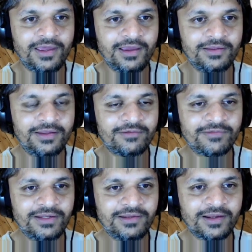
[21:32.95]
and then I've
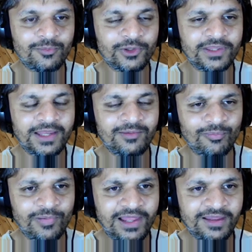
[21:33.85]
ended up with that
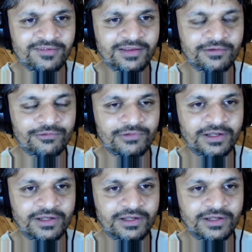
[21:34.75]
implies that f of